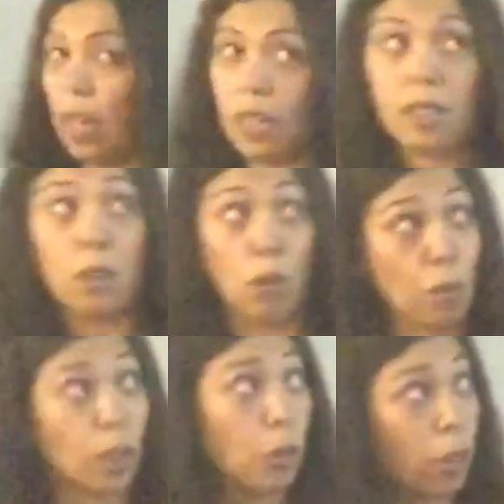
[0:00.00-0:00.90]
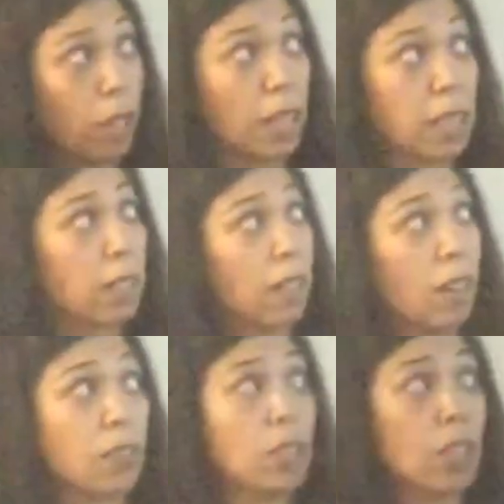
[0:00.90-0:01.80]
I think, overutilized
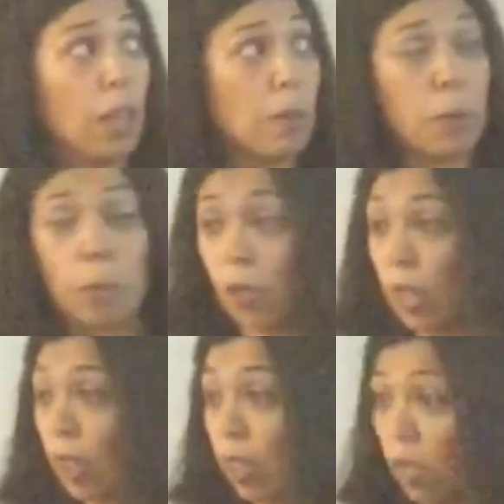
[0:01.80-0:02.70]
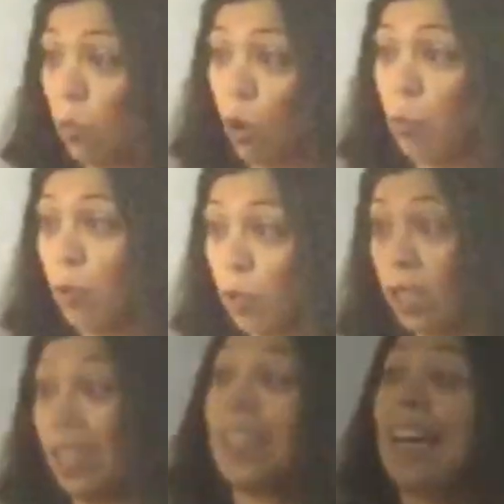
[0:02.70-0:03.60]
oftentimes. People think they need more
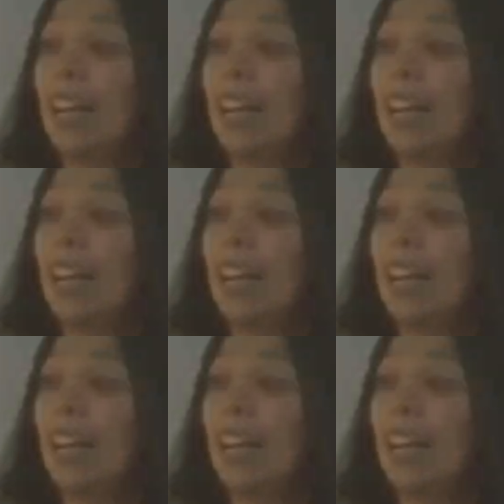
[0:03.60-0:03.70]
protein than they